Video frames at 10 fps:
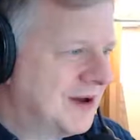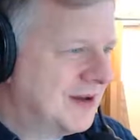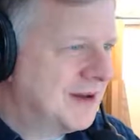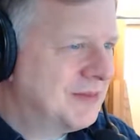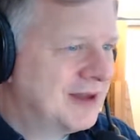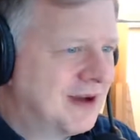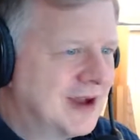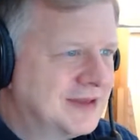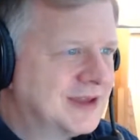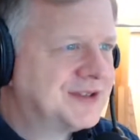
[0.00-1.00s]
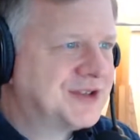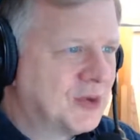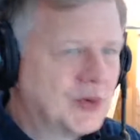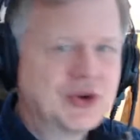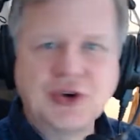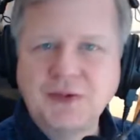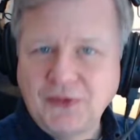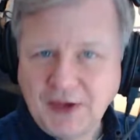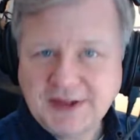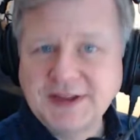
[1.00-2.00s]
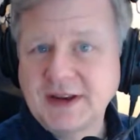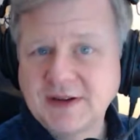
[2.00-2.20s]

I mean, I think someone could fix it